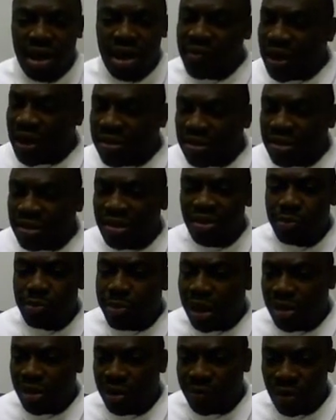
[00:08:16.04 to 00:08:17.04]
You haven't seen this
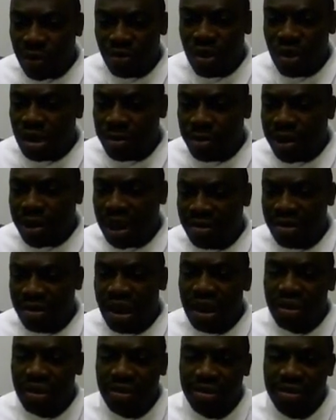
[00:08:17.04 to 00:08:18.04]
person for 20
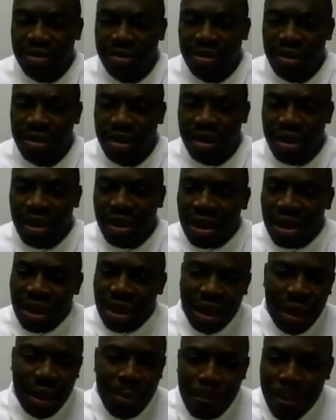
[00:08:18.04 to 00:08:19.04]
plus years.
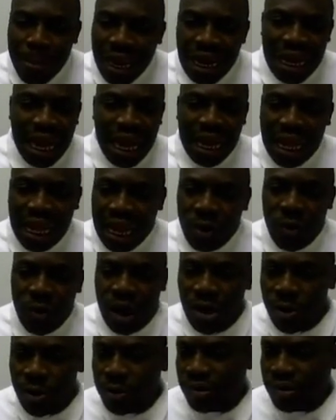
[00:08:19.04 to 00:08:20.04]
Immediately
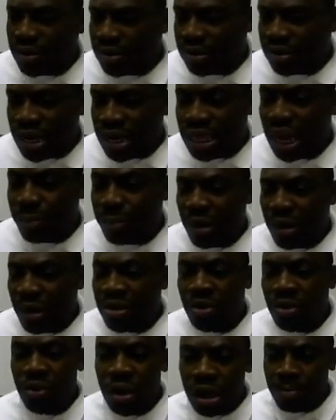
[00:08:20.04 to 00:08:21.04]
when you see that
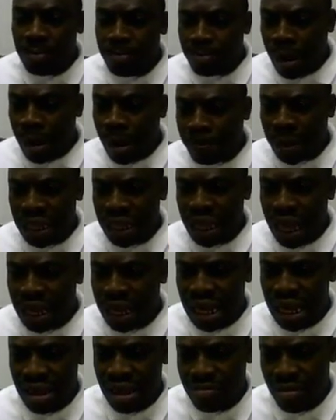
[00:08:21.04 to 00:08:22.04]
person, you remember
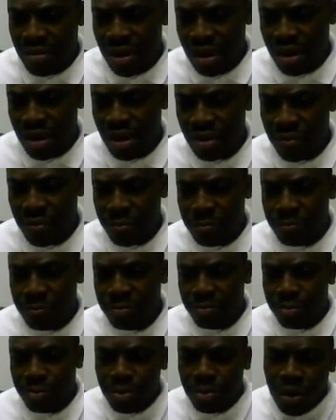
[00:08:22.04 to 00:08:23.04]
their name.
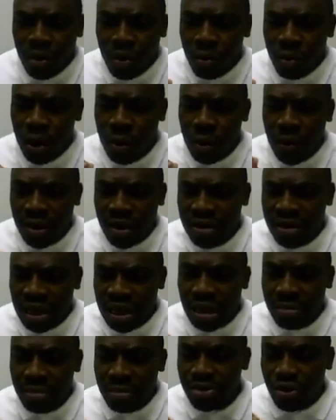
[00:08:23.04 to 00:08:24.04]
Where was
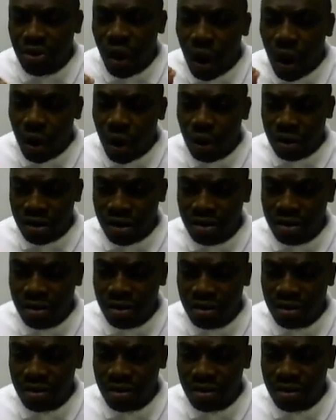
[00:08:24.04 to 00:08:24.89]
the name stored?